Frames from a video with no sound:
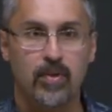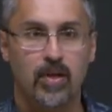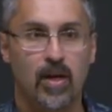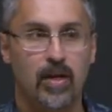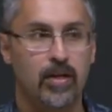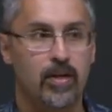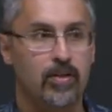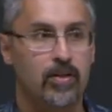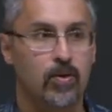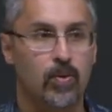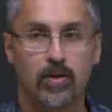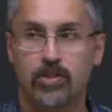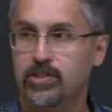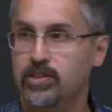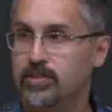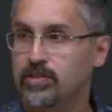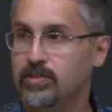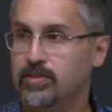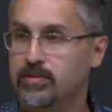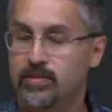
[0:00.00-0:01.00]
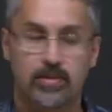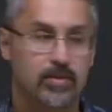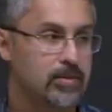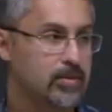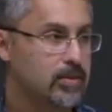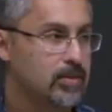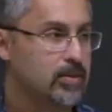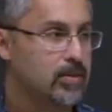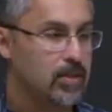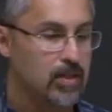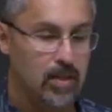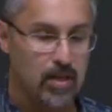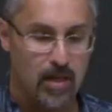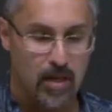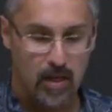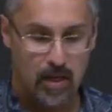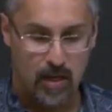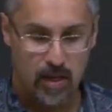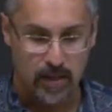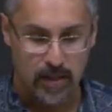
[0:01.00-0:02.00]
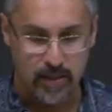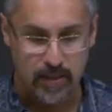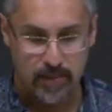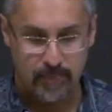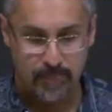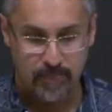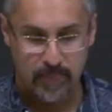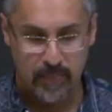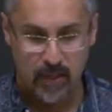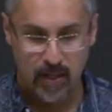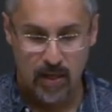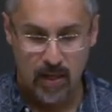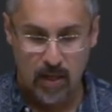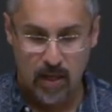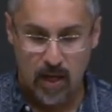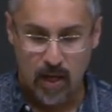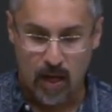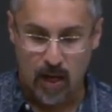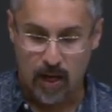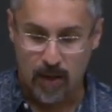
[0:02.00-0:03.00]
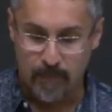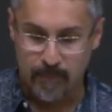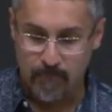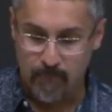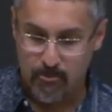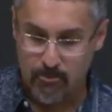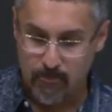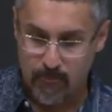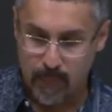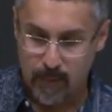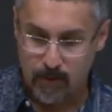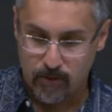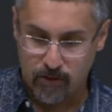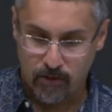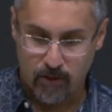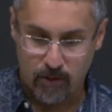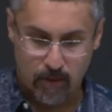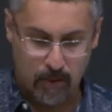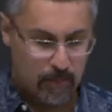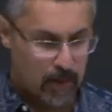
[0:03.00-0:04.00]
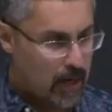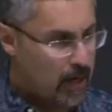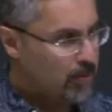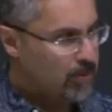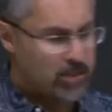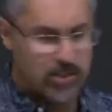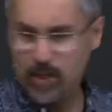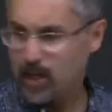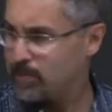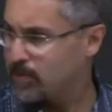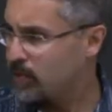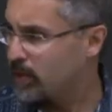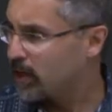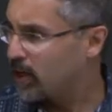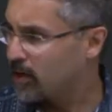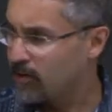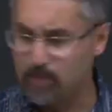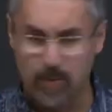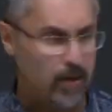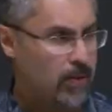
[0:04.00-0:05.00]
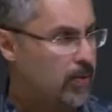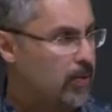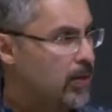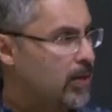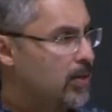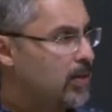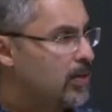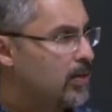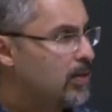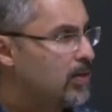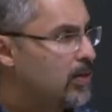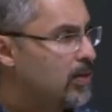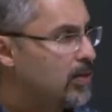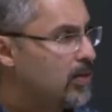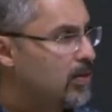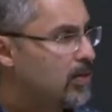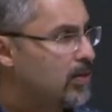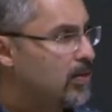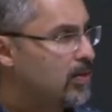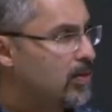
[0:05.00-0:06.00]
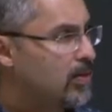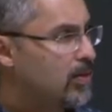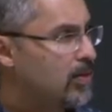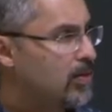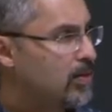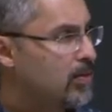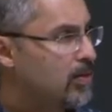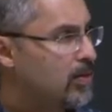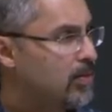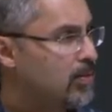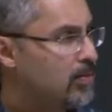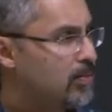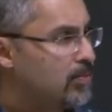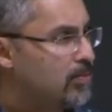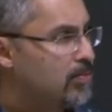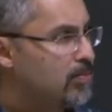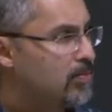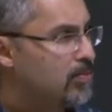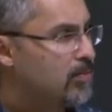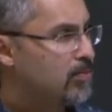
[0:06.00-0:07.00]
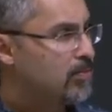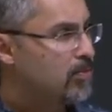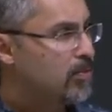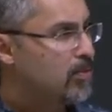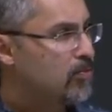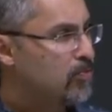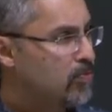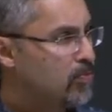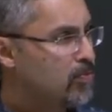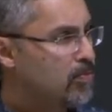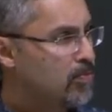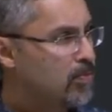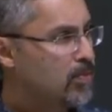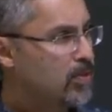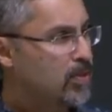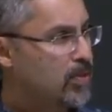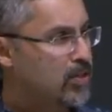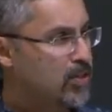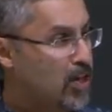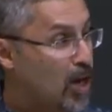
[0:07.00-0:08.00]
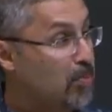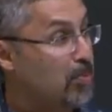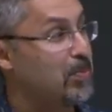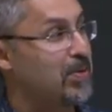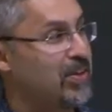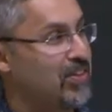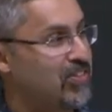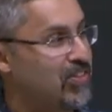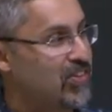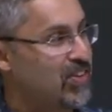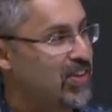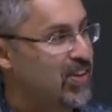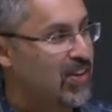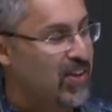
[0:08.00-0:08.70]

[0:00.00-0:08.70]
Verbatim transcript: Any other questions? All right. Um, so how much time do I have, by the way? A couple of minutes. Couple minutes.